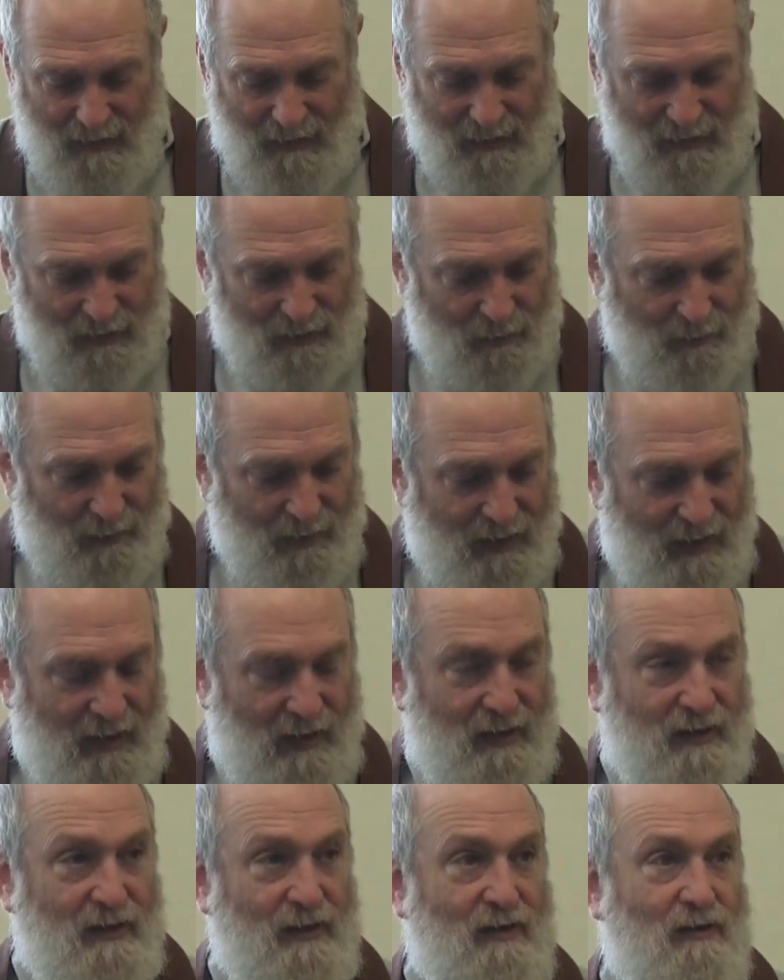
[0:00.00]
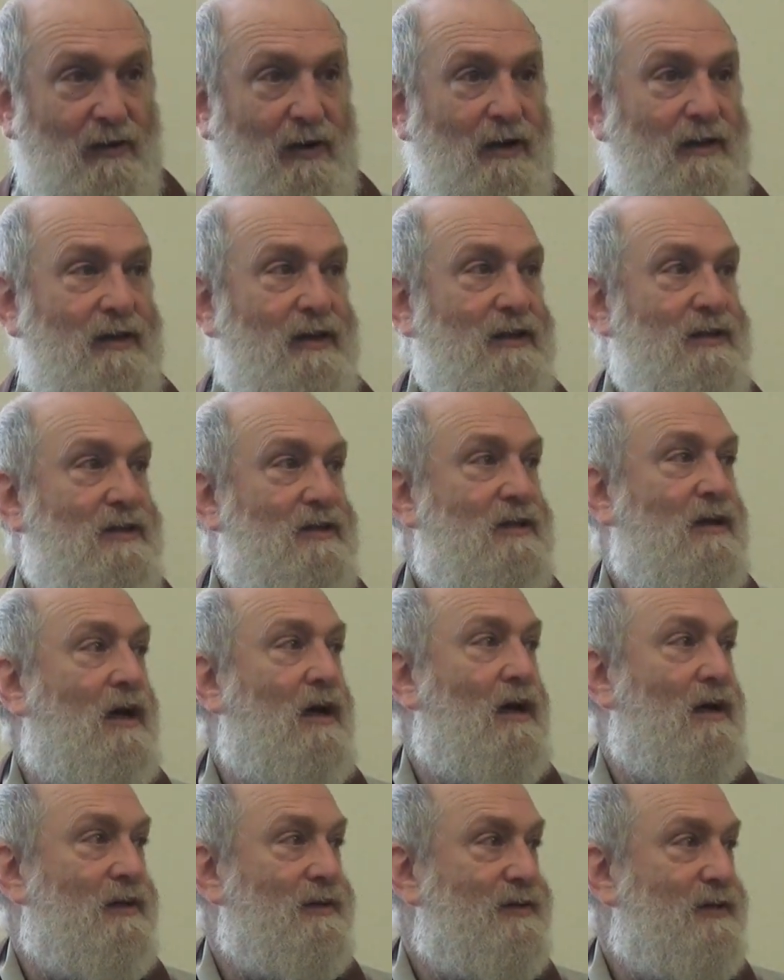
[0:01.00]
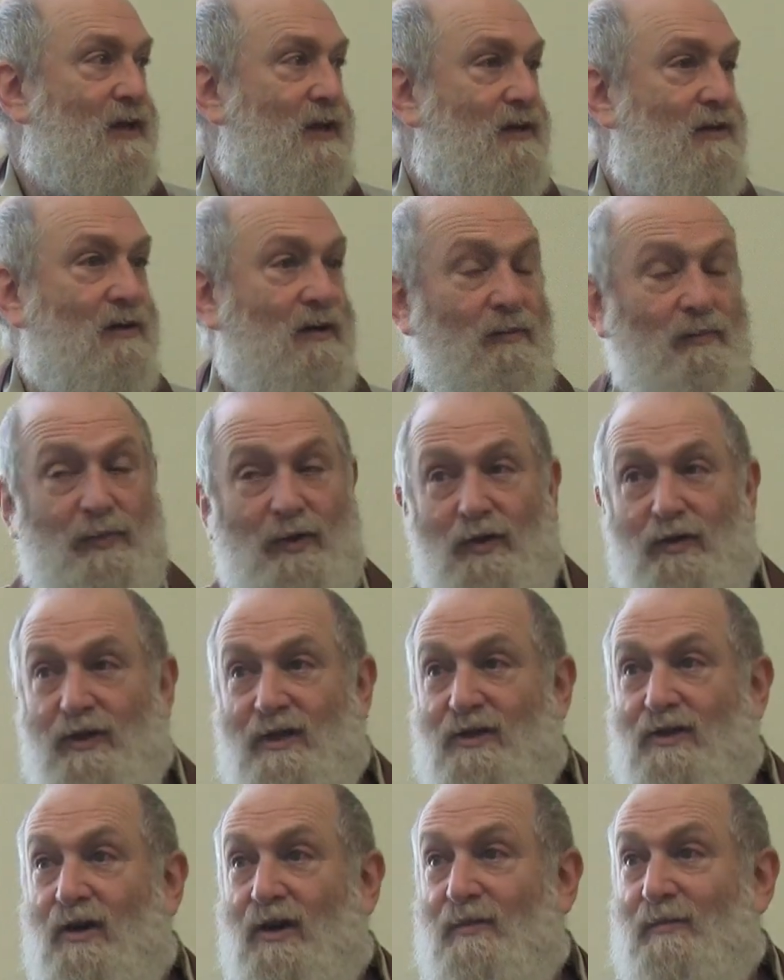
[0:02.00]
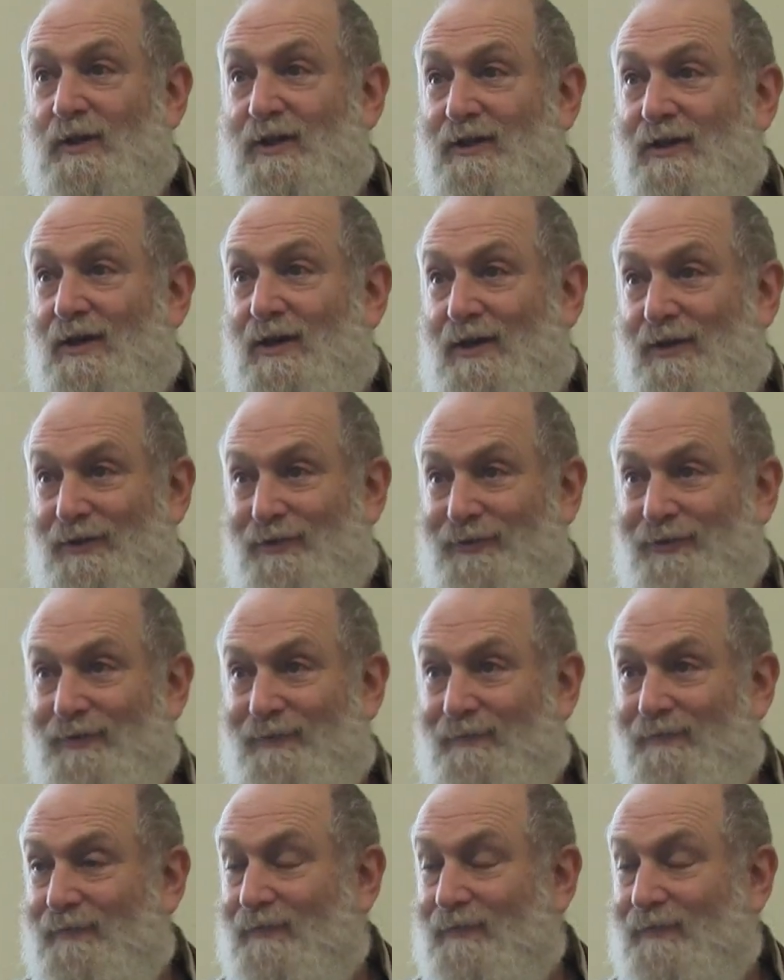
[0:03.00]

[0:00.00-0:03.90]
in Japan, there are these dolls they call Bodhidharma dolls.